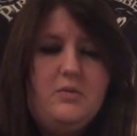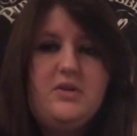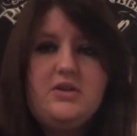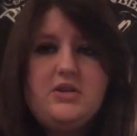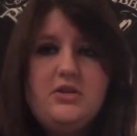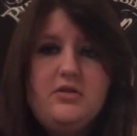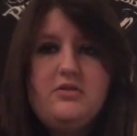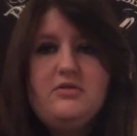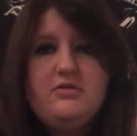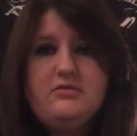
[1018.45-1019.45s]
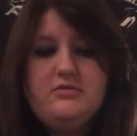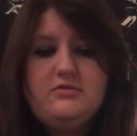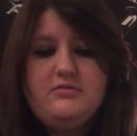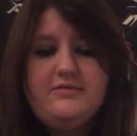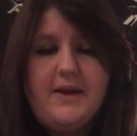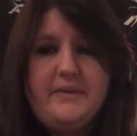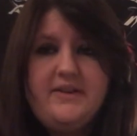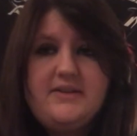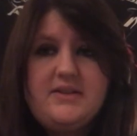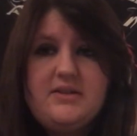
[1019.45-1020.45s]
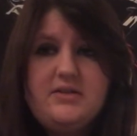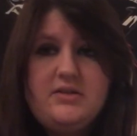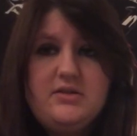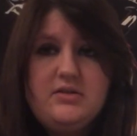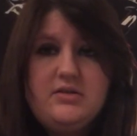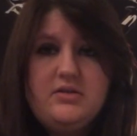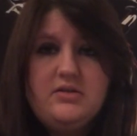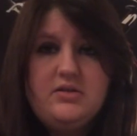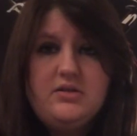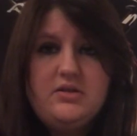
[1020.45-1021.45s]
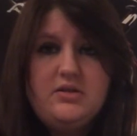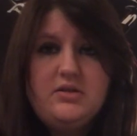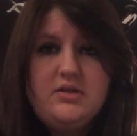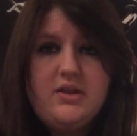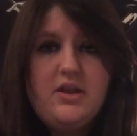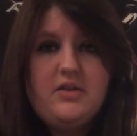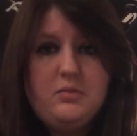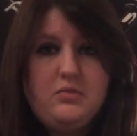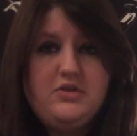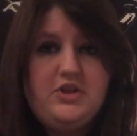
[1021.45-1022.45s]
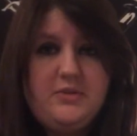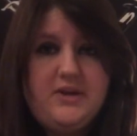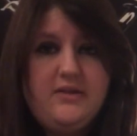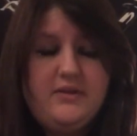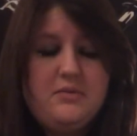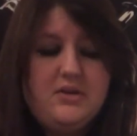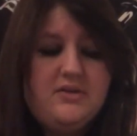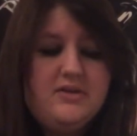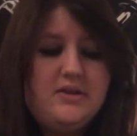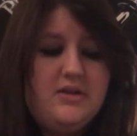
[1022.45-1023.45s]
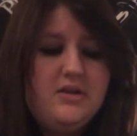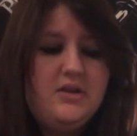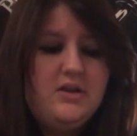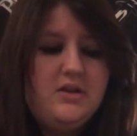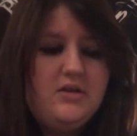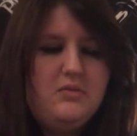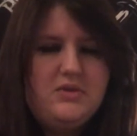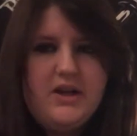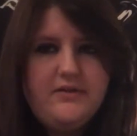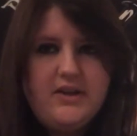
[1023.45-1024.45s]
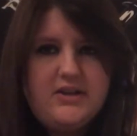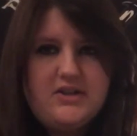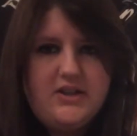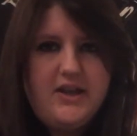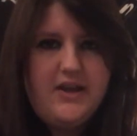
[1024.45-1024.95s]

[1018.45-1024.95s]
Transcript: were the 2 rabbits, the other Watership Down rabbits, which I haven't actually